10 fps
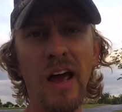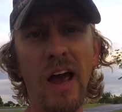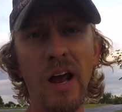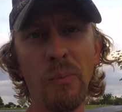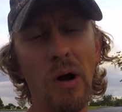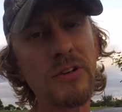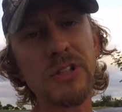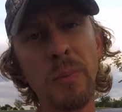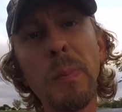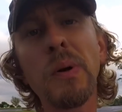And we're
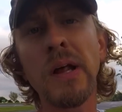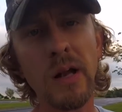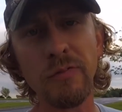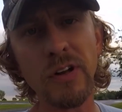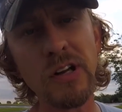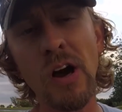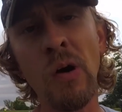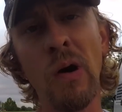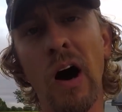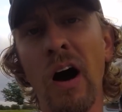also going to be putting out a
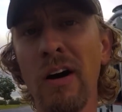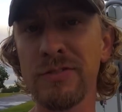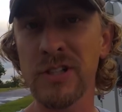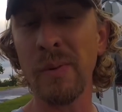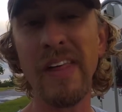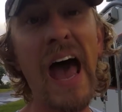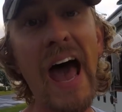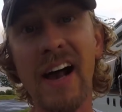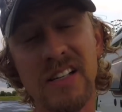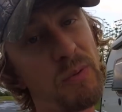video of some of the
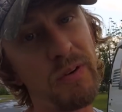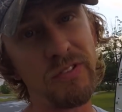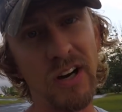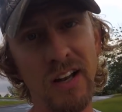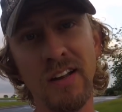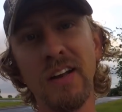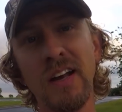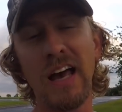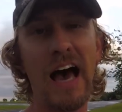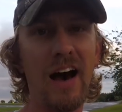hacks that we've done,
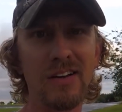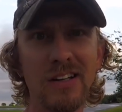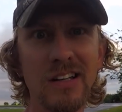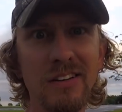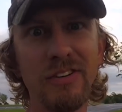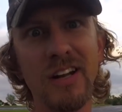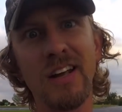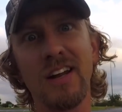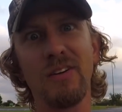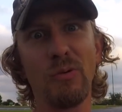how to live in
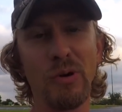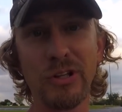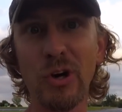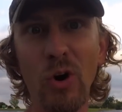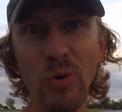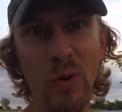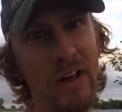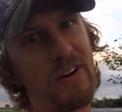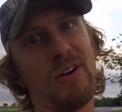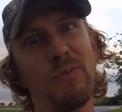it with cold weather.